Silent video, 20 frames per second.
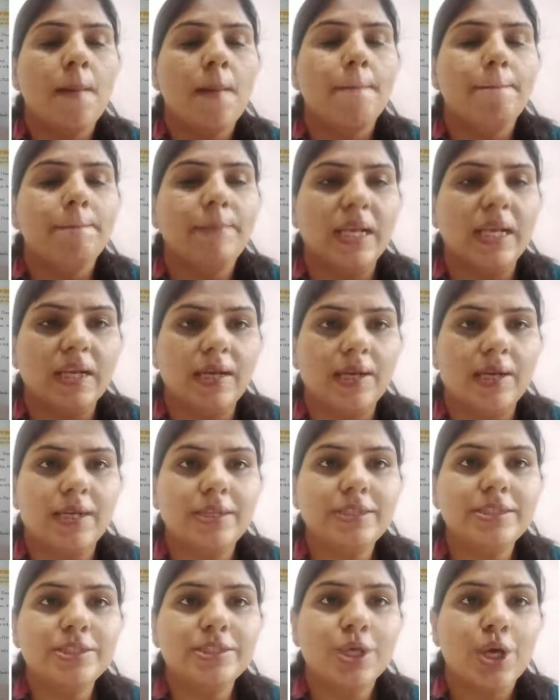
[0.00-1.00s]

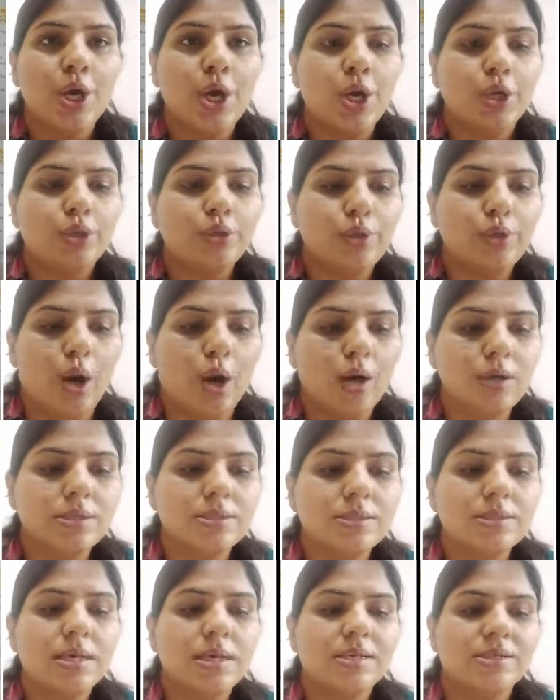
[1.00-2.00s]
minerals,
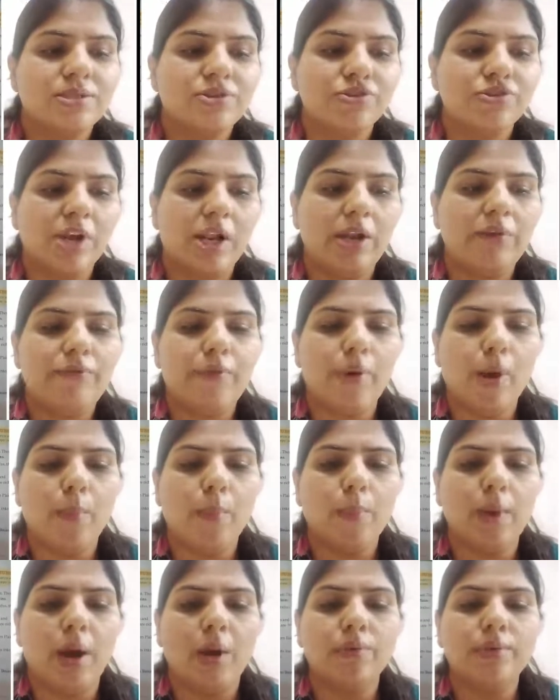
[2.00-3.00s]
rocks, straight from
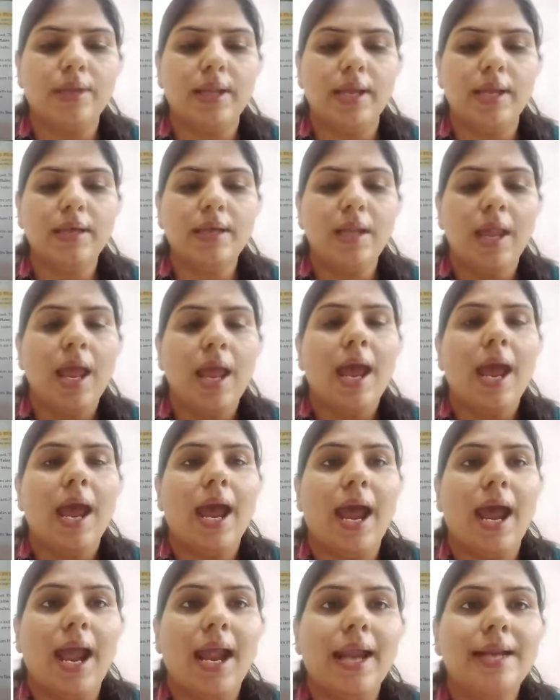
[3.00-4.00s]
mountain
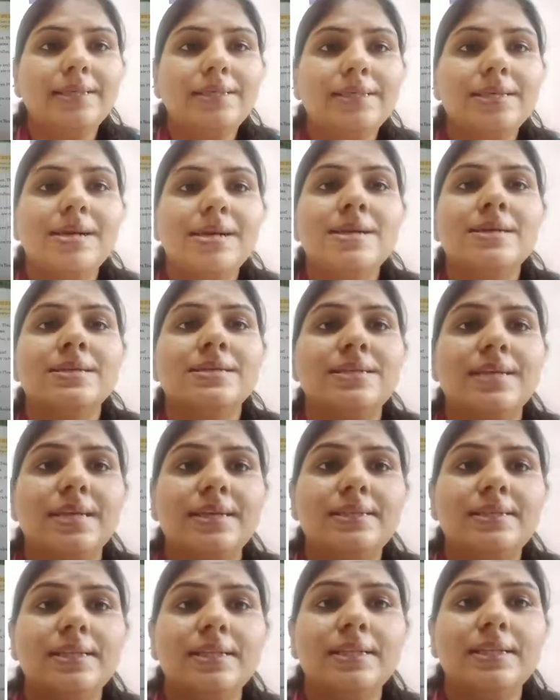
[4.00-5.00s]
and
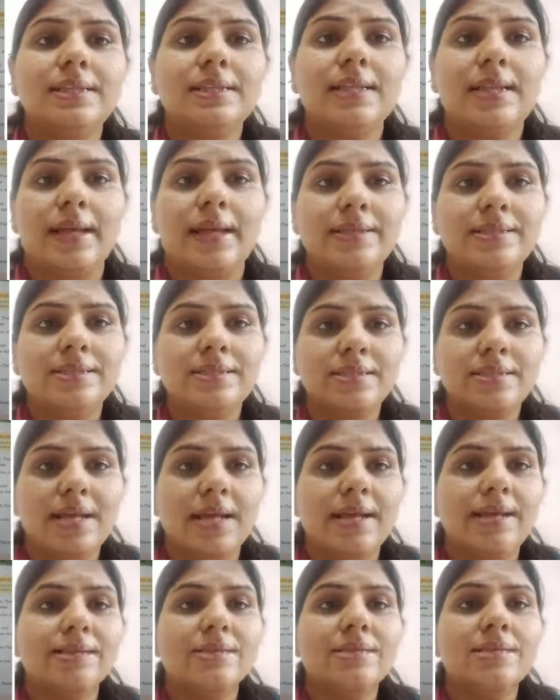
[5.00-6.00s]
settle
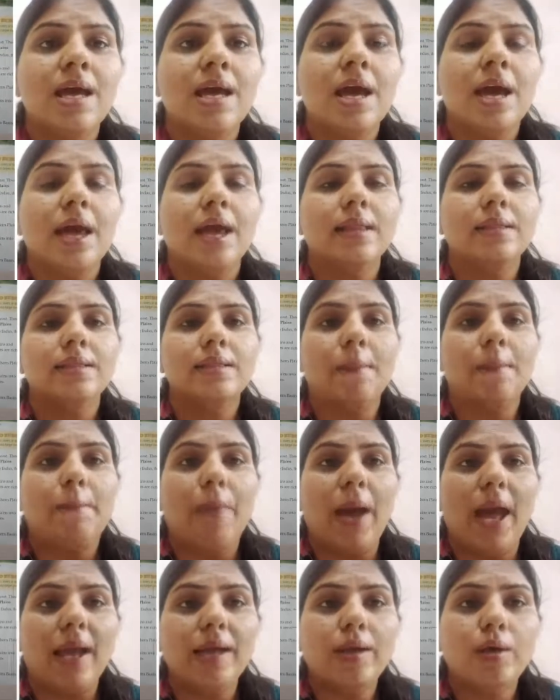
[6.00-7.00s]
things in the
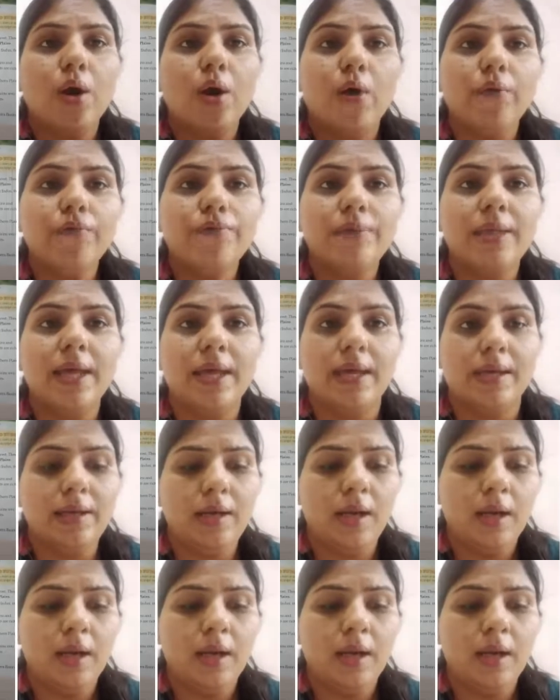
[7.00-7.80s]
bank of their